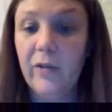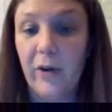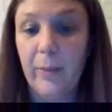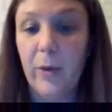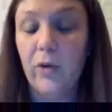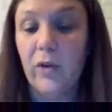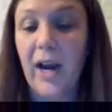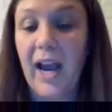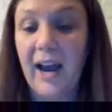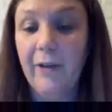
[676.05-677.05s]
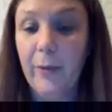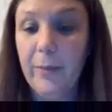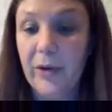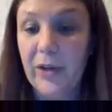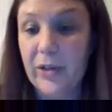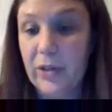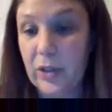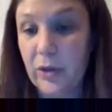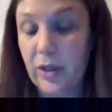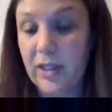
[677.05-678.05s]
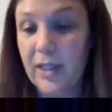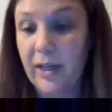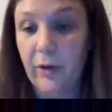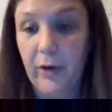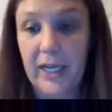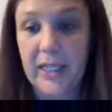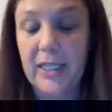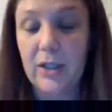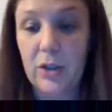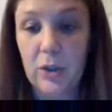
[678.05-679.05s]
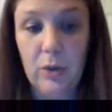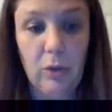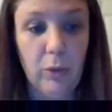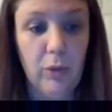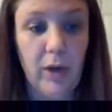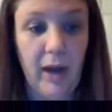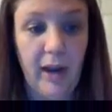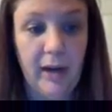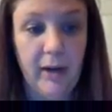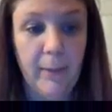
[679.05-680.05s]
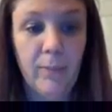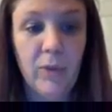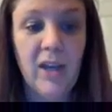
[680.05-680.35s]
from over 500,000 students in grades 2 through 9,